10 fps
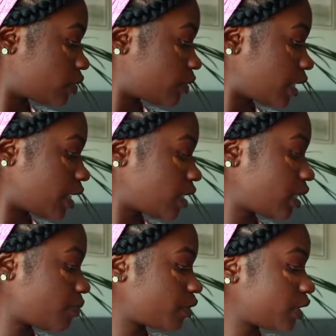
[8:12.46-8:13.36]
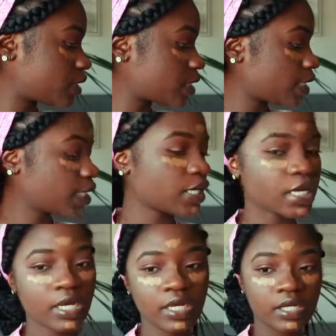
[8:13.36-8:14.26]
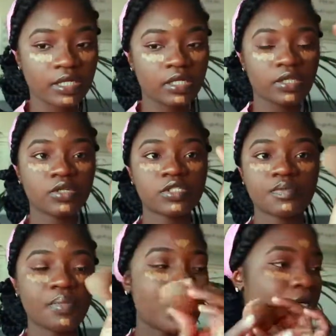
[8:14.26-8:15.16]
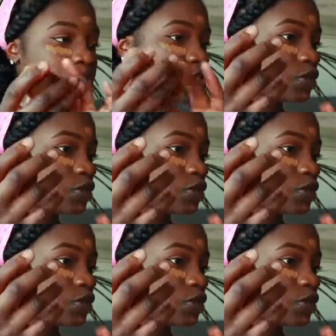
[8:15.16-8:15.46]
Then I'm gonna take a little sponge